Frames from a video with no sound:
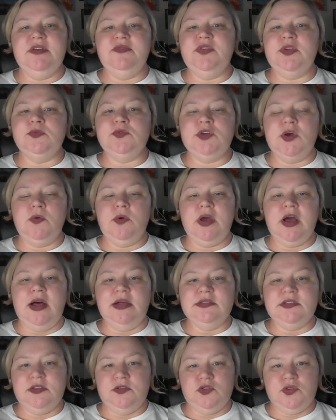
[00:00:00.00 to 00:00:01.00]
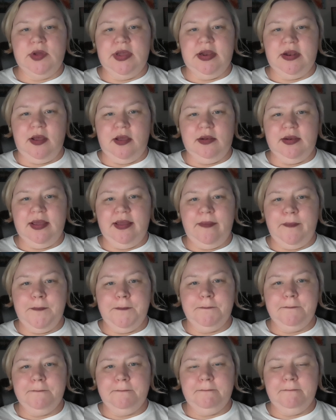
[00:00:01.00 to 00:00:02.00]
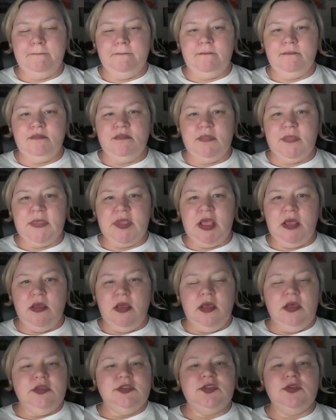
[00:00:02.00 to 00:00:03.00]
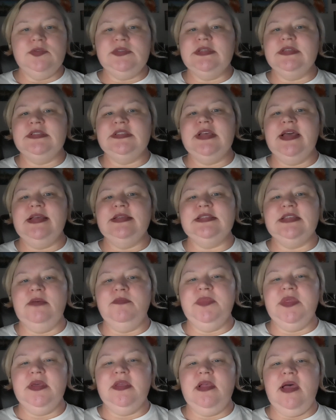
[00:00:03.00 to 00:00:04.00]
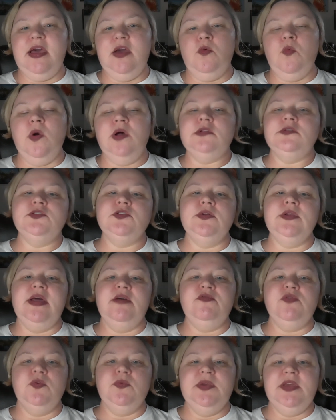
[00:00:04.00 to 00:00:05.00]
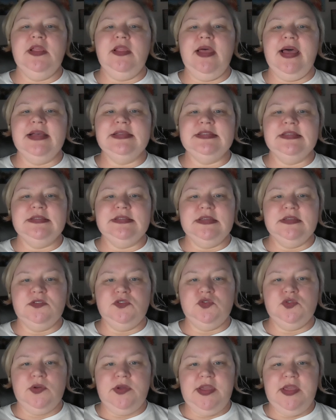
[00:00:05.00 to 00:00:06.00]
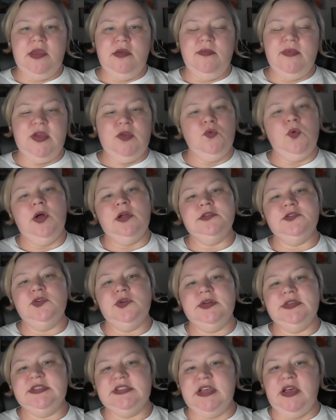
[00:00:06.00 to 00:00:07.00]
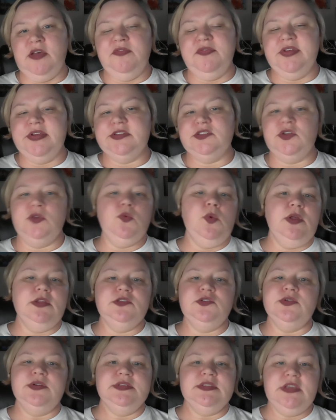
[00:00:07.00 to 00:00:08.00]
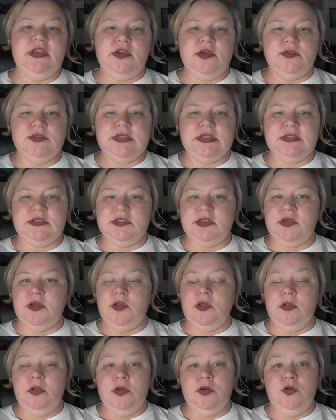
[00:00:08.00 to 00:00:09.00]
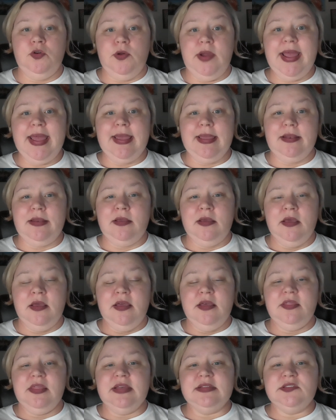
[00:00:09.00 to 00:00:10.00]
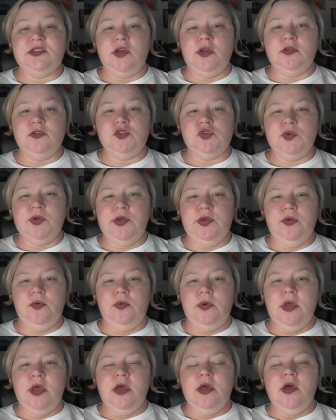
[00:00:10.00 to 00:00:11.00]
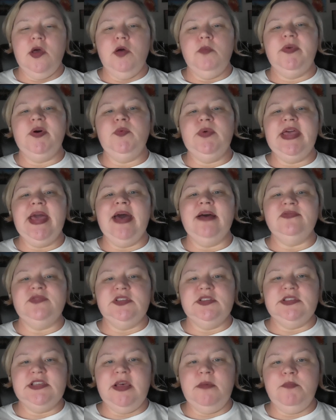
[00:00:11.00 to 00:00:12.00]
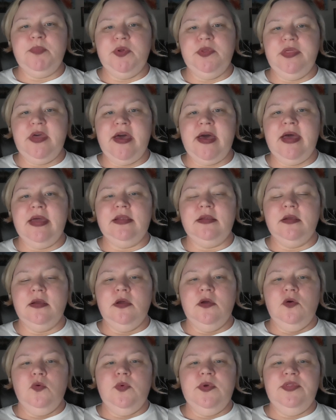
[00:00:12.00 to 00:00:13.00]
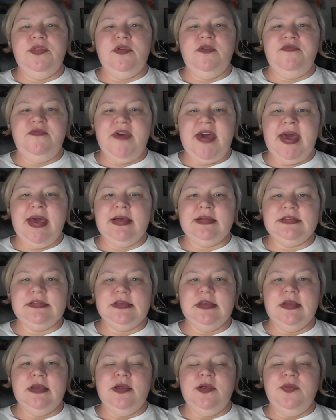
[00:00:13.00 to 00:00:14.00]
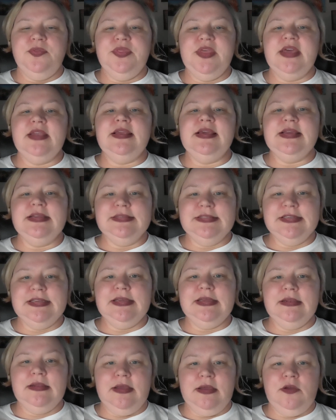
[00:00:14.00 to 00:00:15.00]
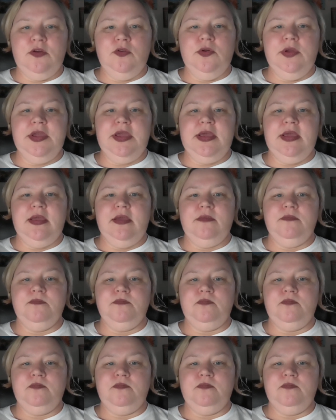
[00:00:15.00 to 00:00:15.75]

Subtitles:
if you don't concentrate on it. So to say something like Walter never realizes his dream and Walter is selfish and Walter is egotistical, great, that's all true. But we have to temper that with the fact that he did agree